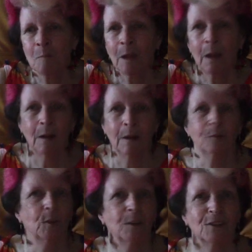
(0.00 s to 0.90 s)
I've
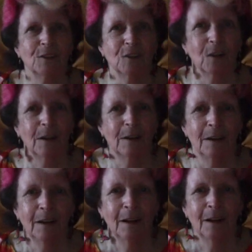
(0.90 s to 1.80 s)
got this design,
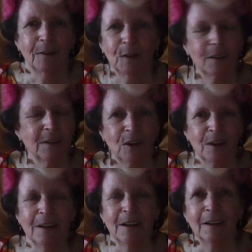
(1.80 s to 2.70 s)
I've got this
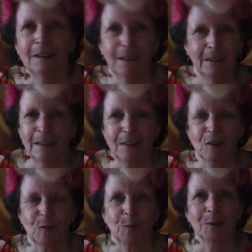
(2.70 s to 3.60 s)
idea, let's
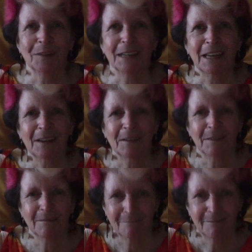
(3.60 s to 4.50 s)
just put it together and
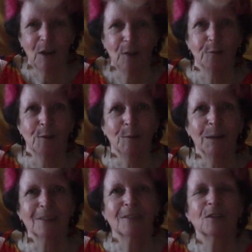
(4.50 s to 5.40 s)
hope for the best.